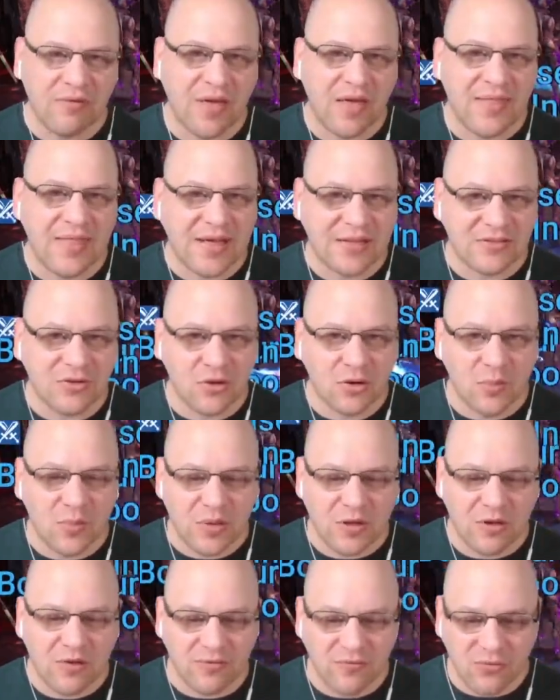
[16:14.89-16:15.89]
And that's going to
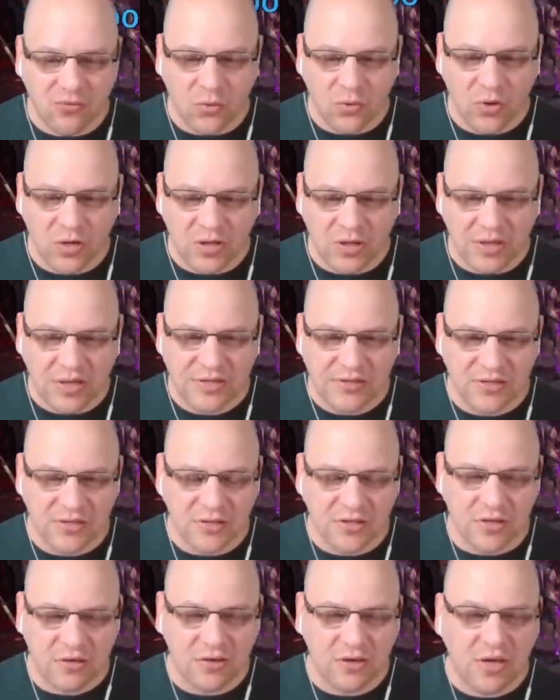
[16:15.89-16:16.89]
be a void
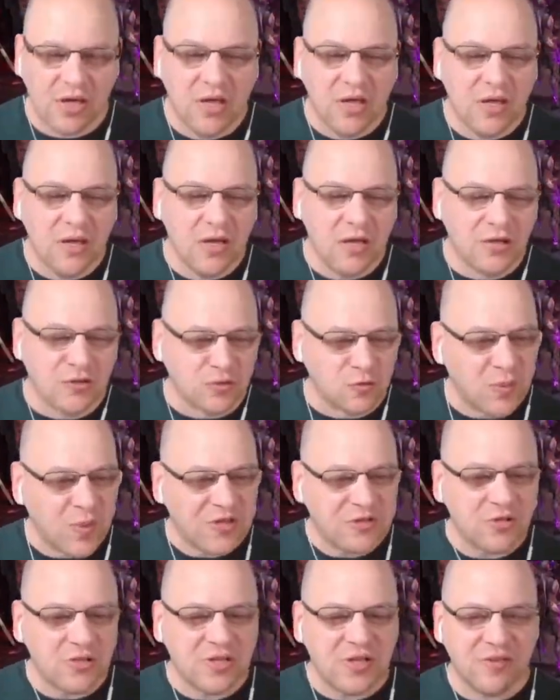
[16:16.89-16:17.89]
legendary,
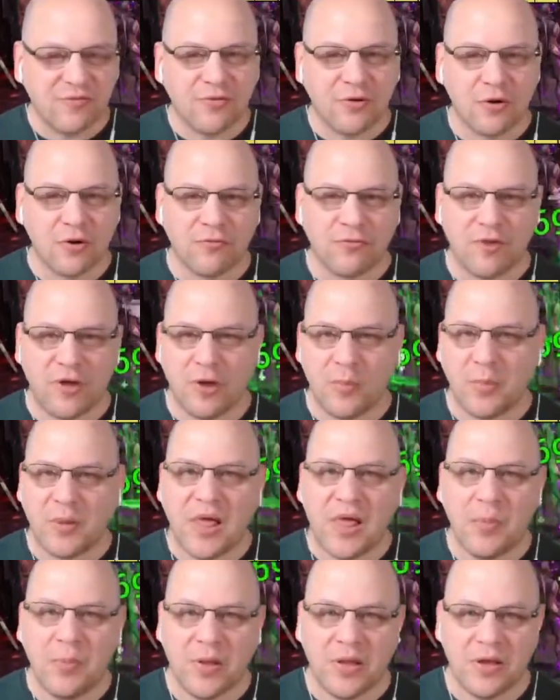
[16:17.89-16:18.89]
especially if you're a free to
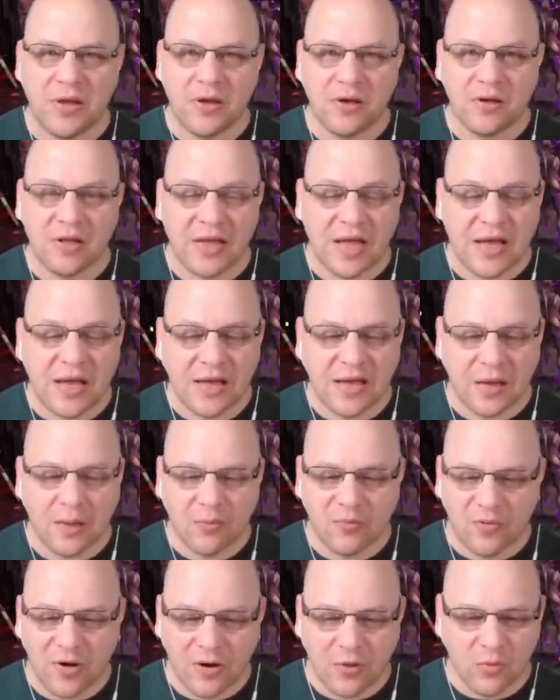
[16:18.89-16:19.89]
play player like I
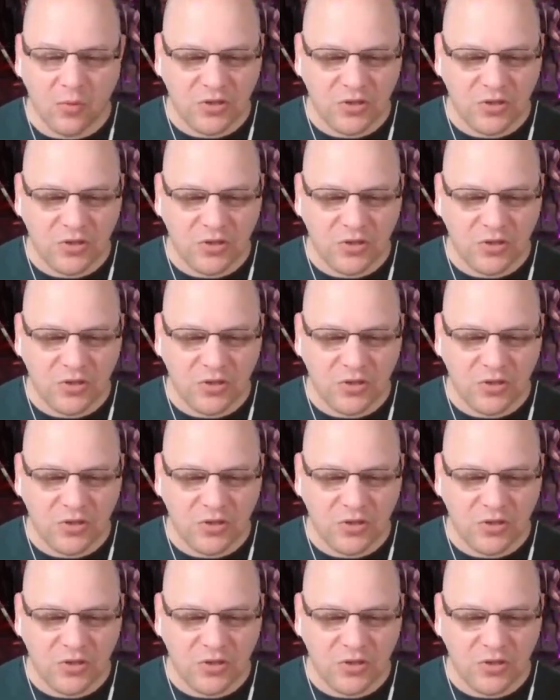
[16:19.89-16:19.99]
am, right?